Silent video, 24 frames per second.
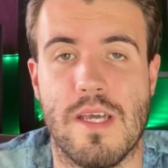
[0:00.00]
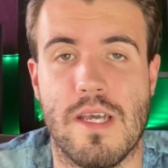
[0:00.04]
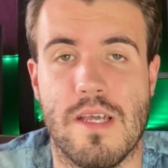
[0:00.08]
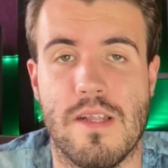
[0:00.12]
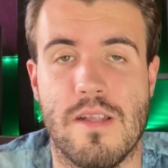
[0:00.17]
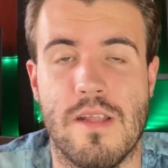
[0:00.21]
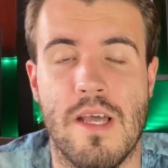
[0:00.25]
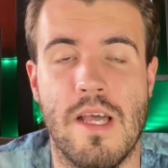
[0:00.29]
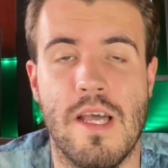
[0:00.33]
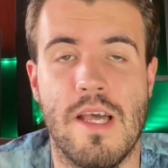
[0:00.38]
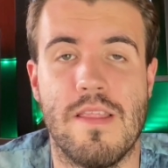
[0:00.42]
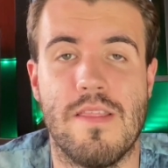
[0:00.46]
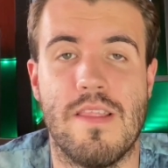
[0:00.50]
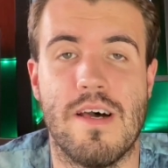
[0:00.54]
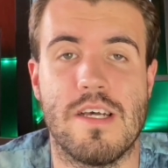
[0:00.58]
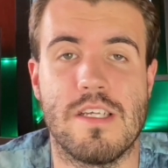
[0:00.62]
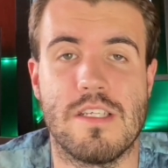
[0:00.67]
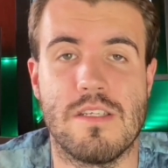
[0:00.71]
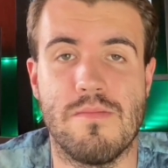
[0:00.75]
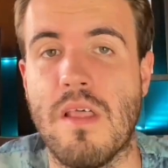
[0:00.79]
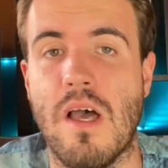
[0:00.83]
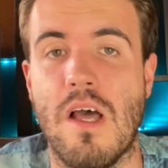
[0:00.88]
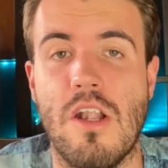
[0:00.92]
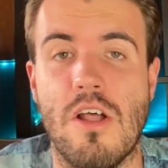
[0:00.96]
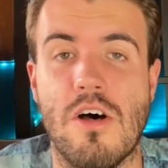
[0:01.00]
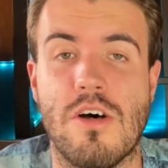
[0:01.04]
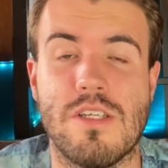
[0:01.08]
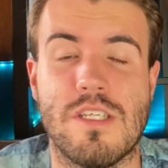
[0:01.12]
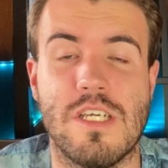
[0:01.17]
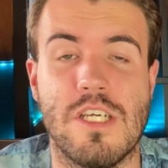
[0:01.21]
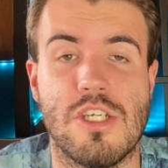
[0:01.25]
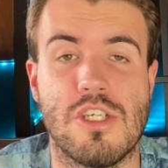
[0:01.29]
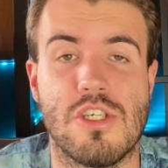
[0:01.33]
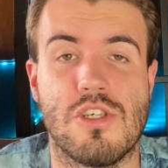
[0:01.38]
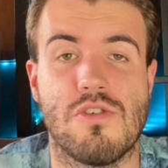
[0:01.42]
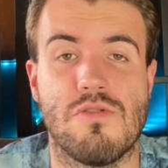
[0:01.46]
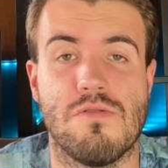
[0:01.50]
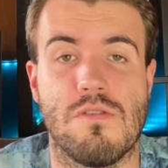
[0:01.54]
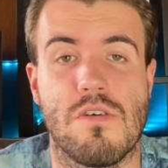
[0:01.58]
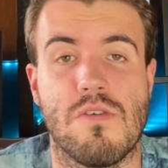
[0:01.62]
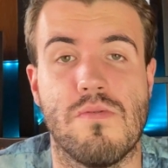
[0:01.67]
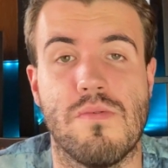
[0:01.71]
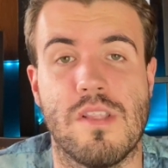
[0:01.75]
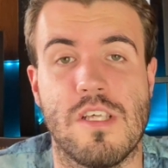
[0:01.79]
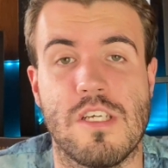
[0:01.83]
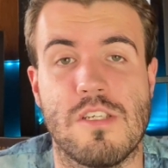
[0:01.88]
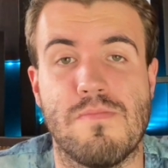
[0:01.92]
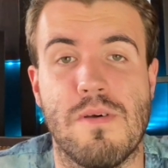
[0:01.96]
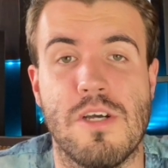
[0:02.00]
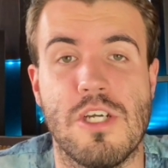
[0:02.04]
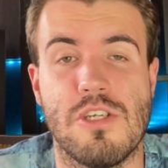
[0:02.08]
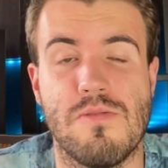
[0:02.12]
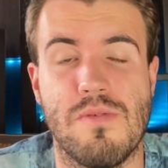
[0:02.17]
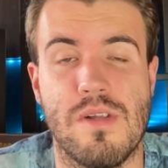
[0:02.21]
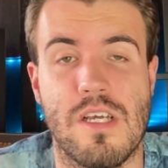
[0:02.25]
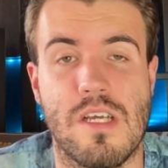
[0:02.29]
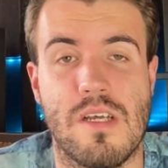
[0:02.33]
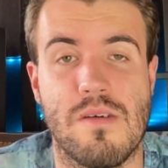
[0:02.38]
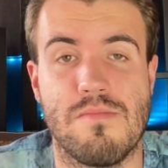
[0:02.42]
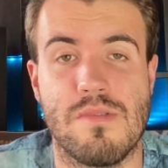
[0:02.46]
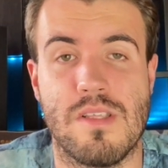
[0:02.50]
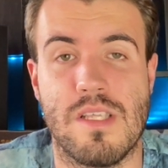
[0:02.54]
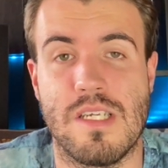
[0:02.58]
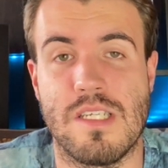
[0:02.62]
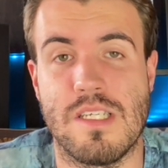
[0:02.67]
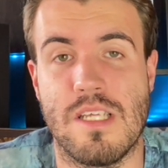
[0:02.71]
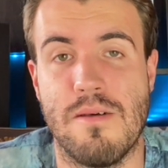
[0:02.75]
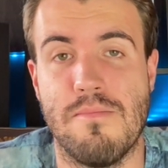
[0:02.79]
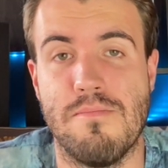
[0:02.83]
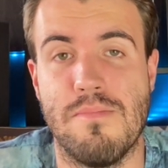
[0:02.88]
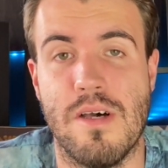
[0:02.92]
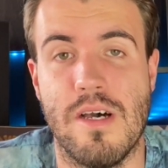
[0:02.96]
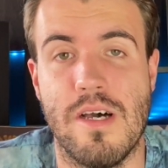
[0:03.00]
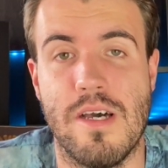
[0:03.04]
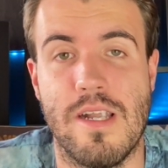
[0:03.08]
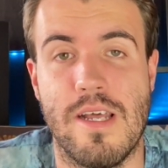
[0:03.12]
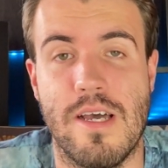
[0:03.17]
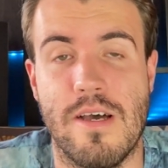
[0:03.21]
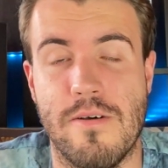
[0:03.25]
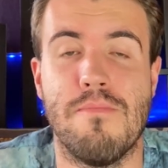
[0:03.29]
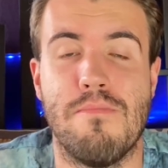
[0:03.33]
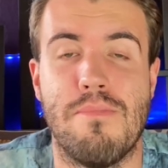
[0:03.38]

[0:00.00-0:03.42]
And that's something a lot of teachers struggle with, especially when it comes to things like burnout,